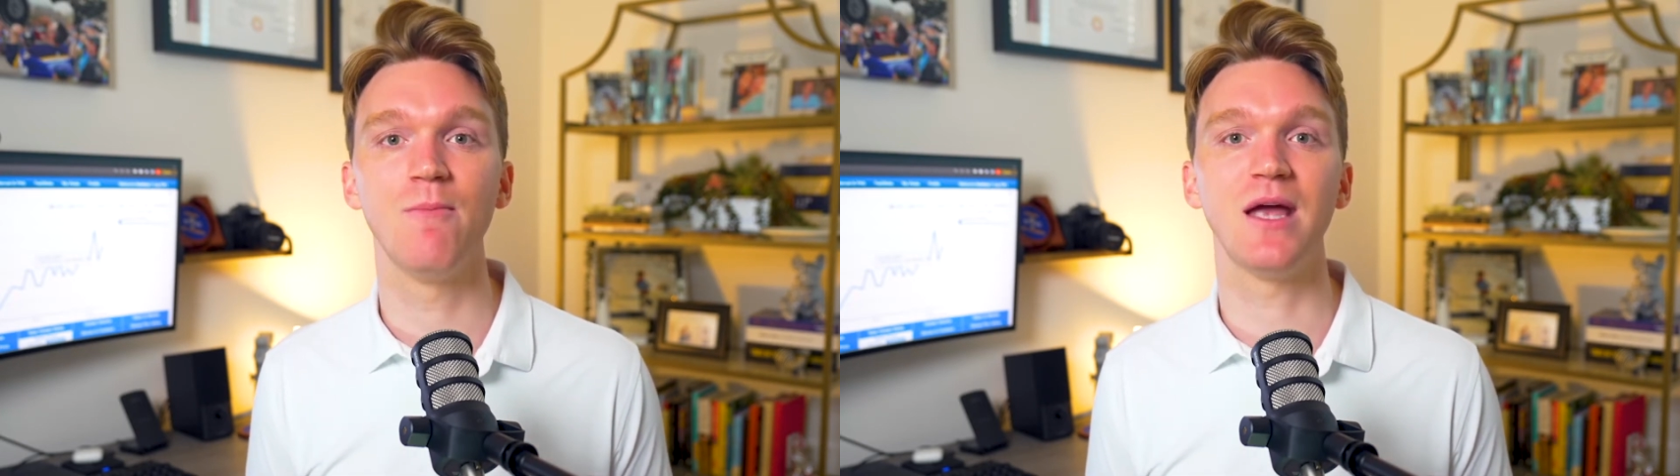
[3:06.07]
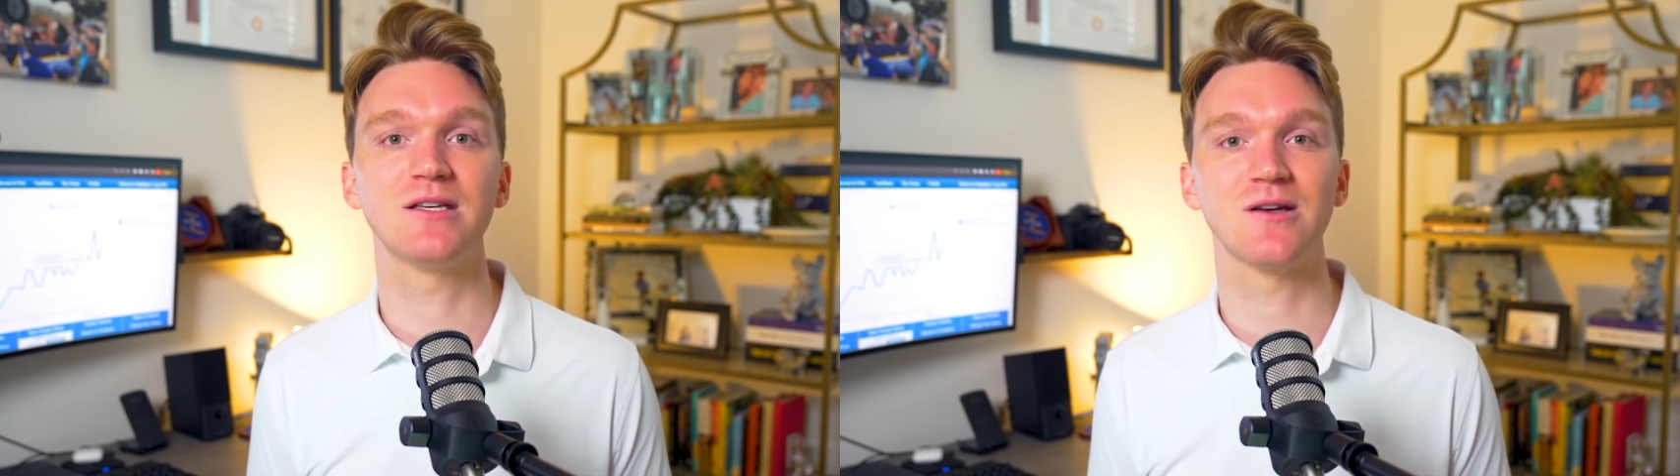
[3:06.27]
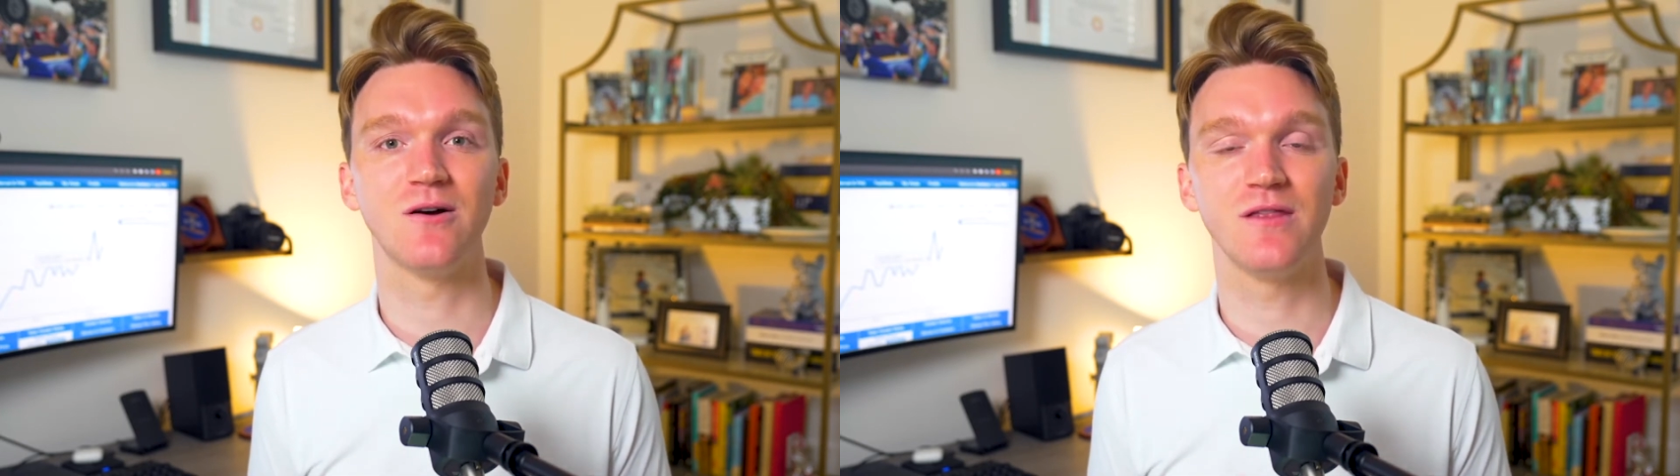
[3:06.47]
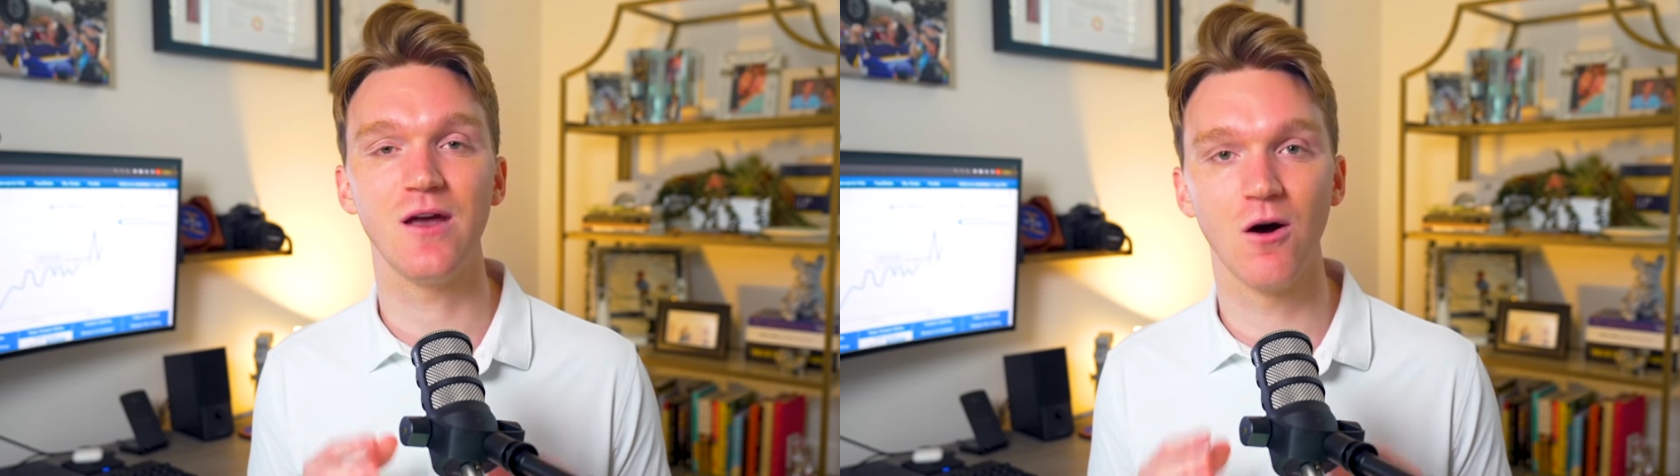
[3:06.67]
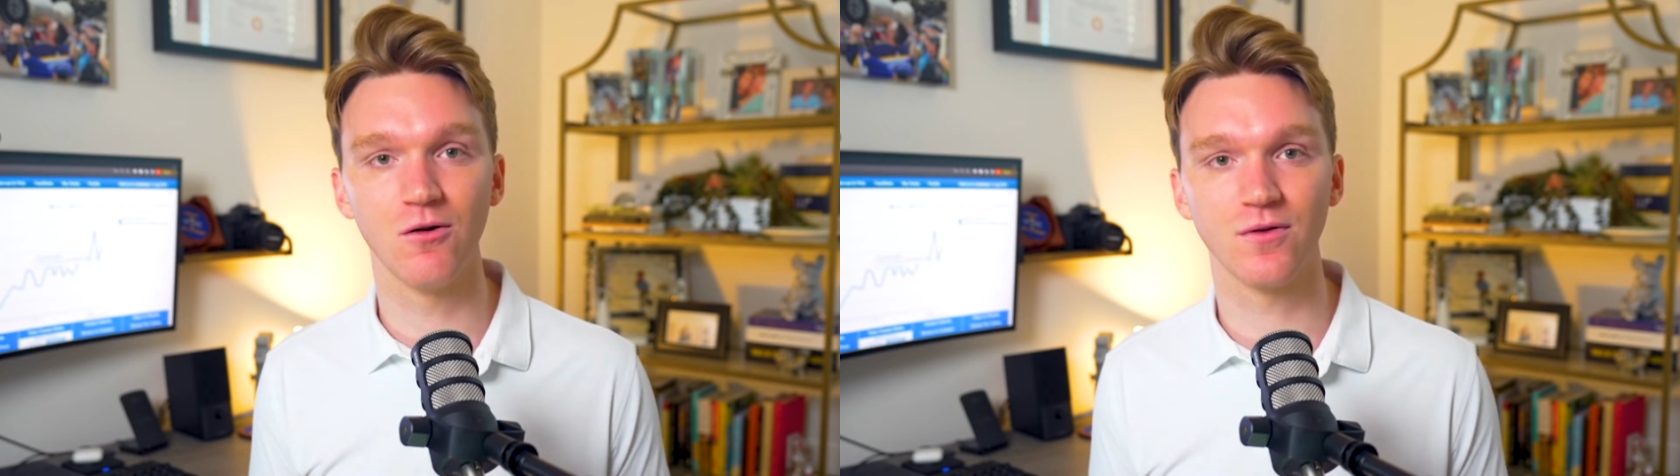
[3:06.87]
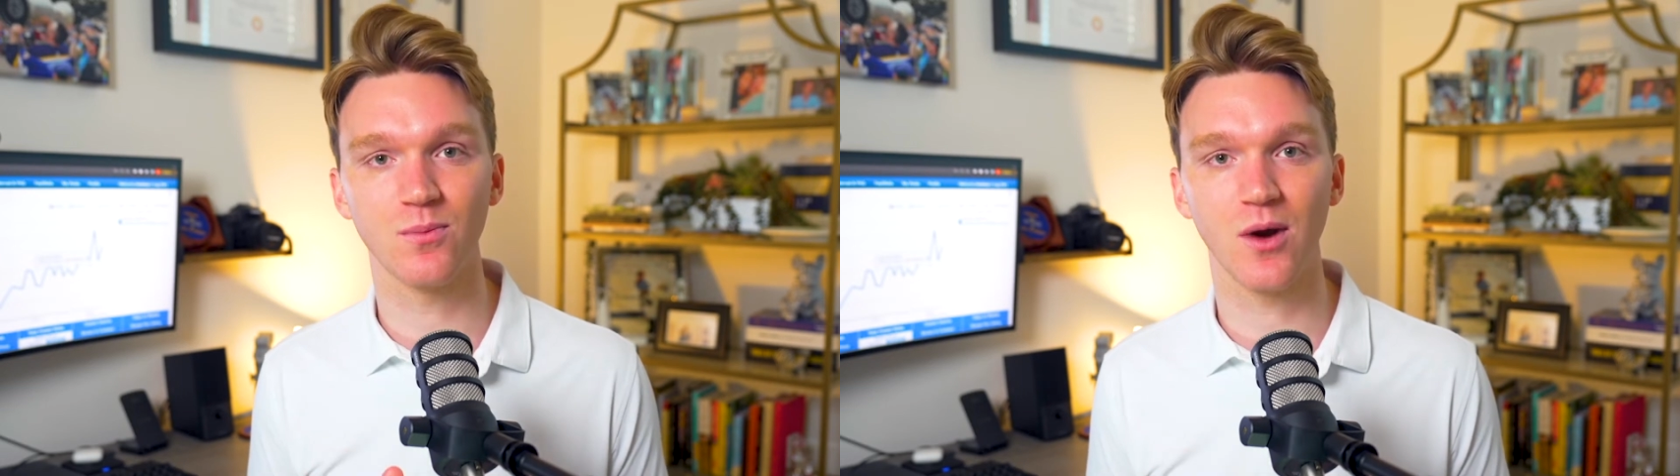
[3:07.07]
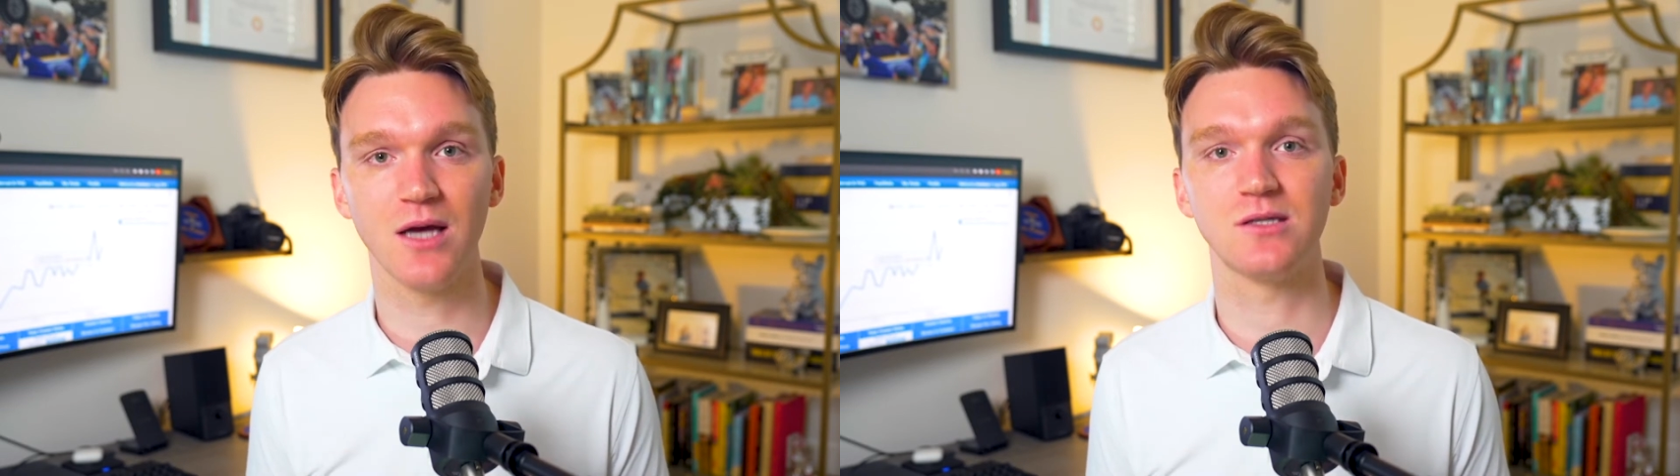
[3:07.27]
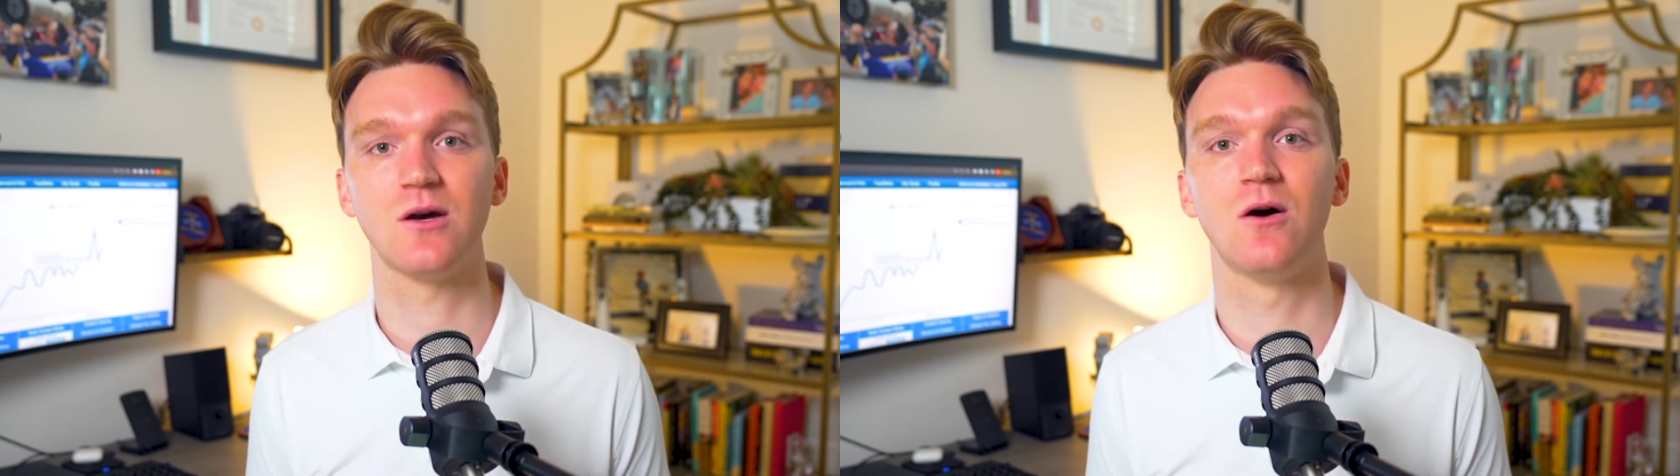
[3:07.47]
based on the overpriced